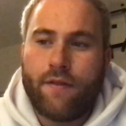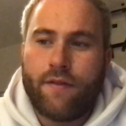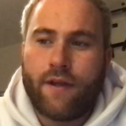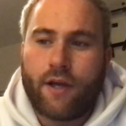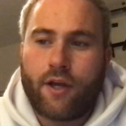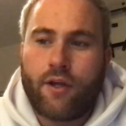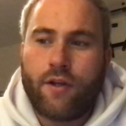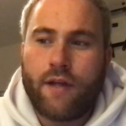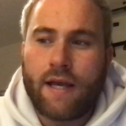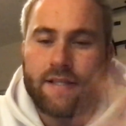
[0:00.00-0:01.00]
the
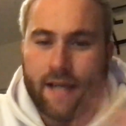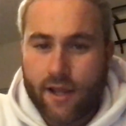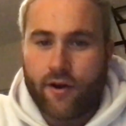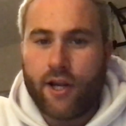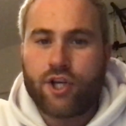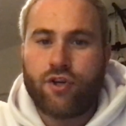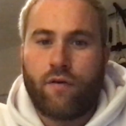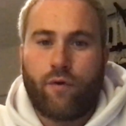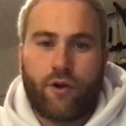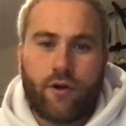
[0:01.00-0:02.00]
acceleration of
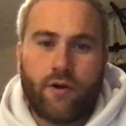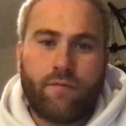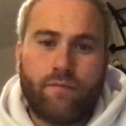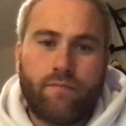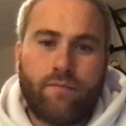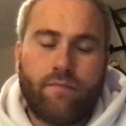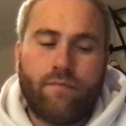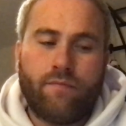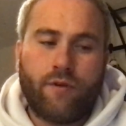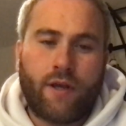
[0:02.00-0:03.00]
what your
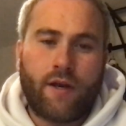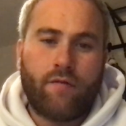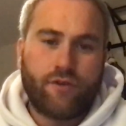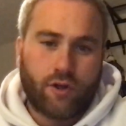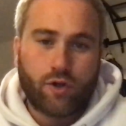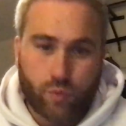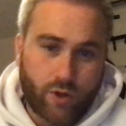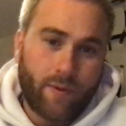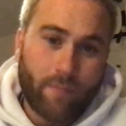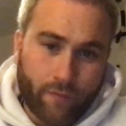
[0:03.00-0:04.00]
kind of results would
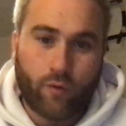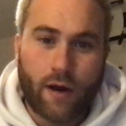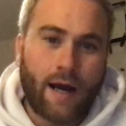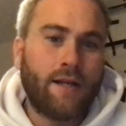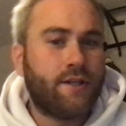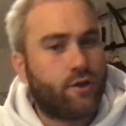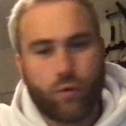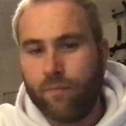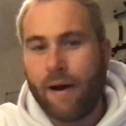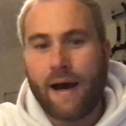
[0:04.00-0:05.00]
have been beforehand go
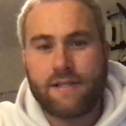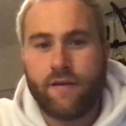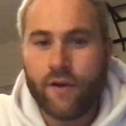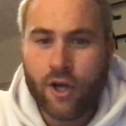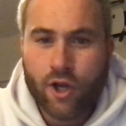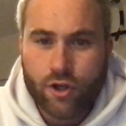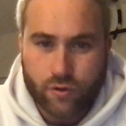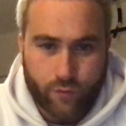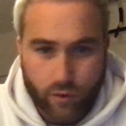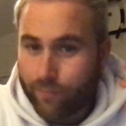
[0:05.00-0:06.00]
massive. So
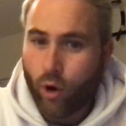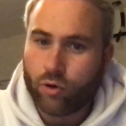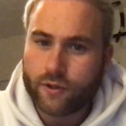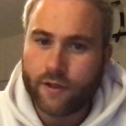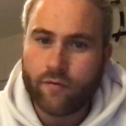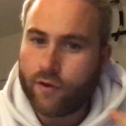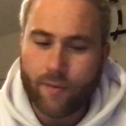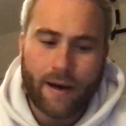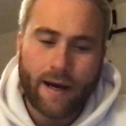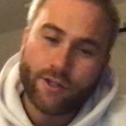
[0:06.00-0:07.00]
if you were balding really
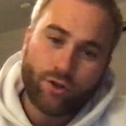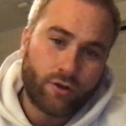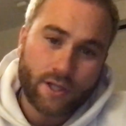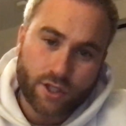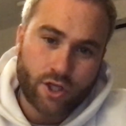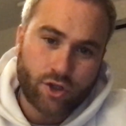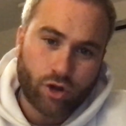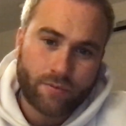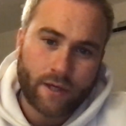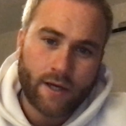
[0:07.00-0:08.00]
bad and you took this and you
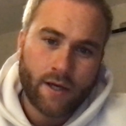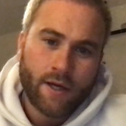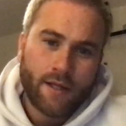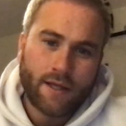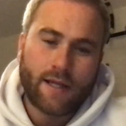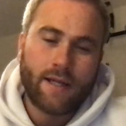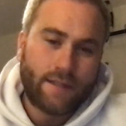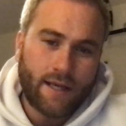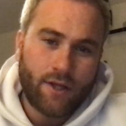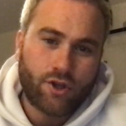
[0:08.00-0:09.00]
stopped it, the kind of
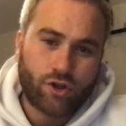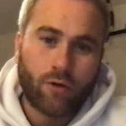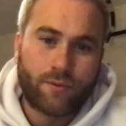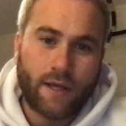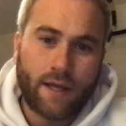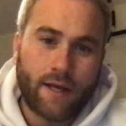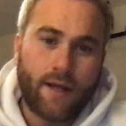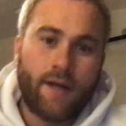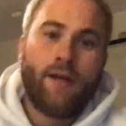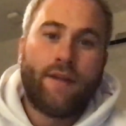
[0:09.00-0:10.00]
day you stop taking
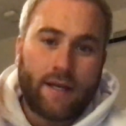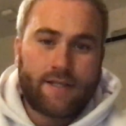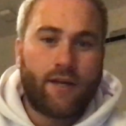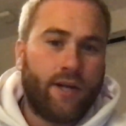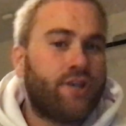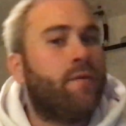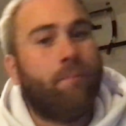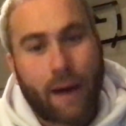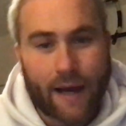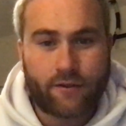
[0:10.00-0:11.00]
it, the acceleration
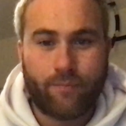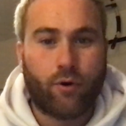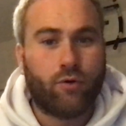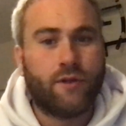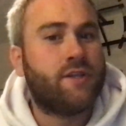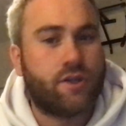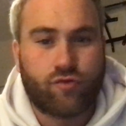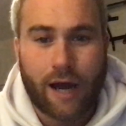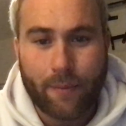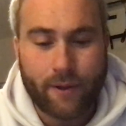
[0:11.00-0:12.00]
back to baldness is
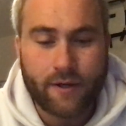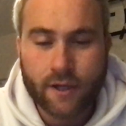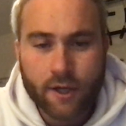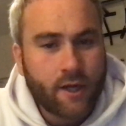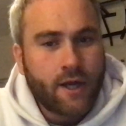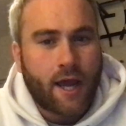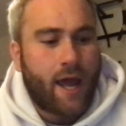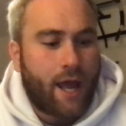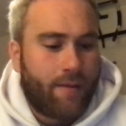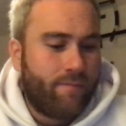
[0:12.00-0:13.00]
rapid.
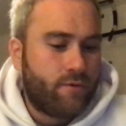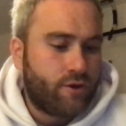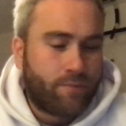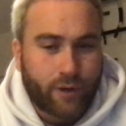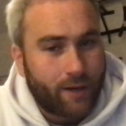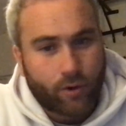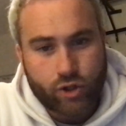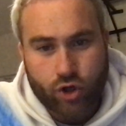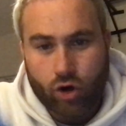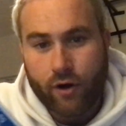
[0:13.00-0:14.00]
You're pretty
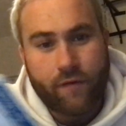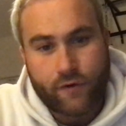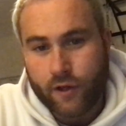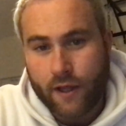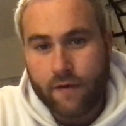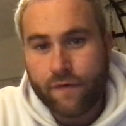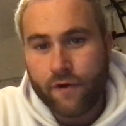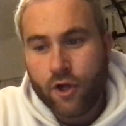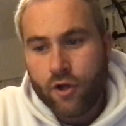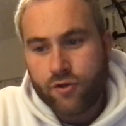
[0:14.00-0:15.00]
much on it for life.
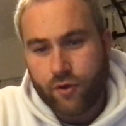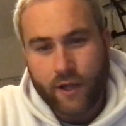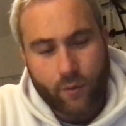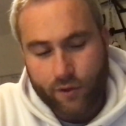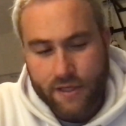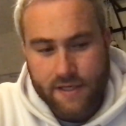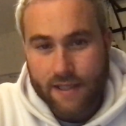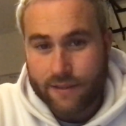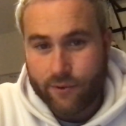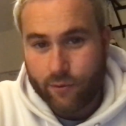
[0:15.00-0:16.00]
So kind of what they
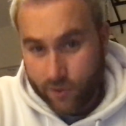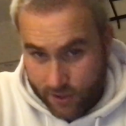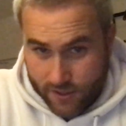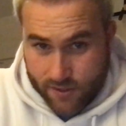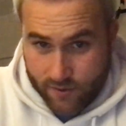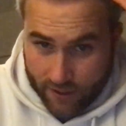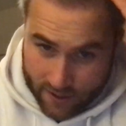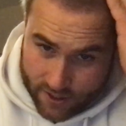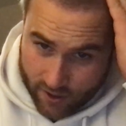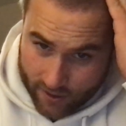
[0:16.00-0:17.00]
said to me is you can
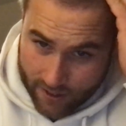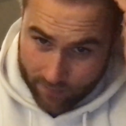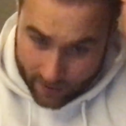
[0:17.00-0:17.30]
certainly keep